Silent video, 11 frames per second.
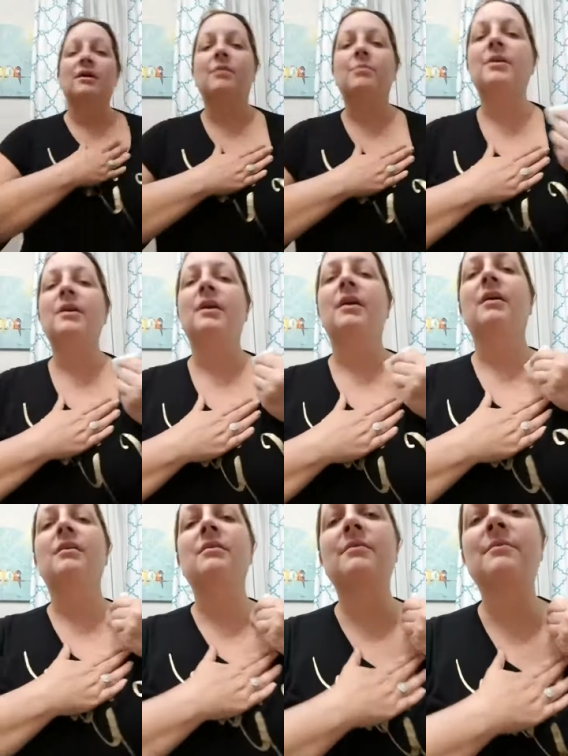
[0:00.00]
I'll put it here.
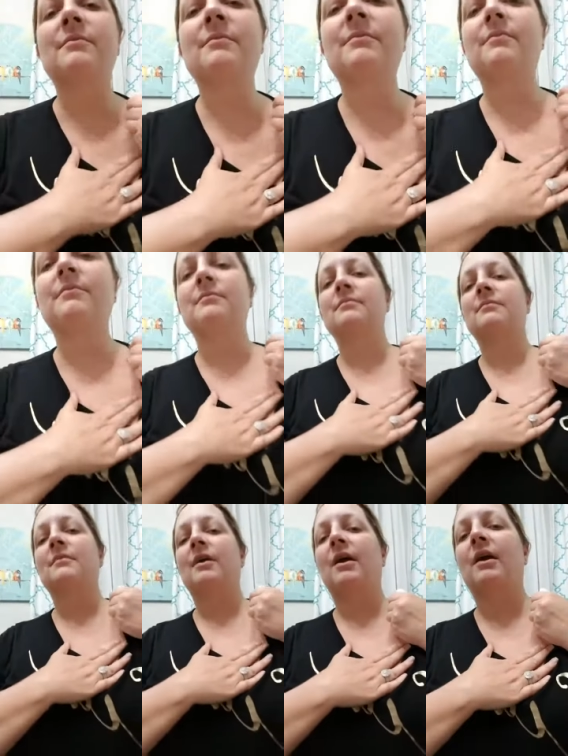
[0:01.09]

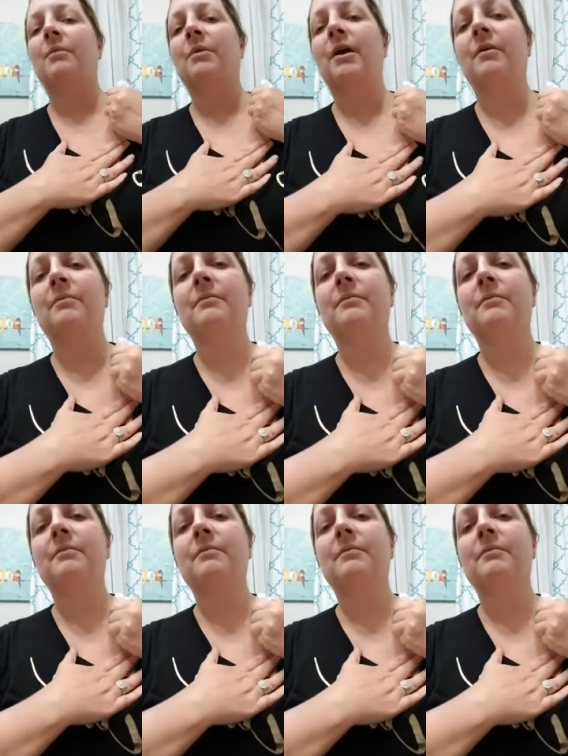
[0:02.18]
Okay, here we go.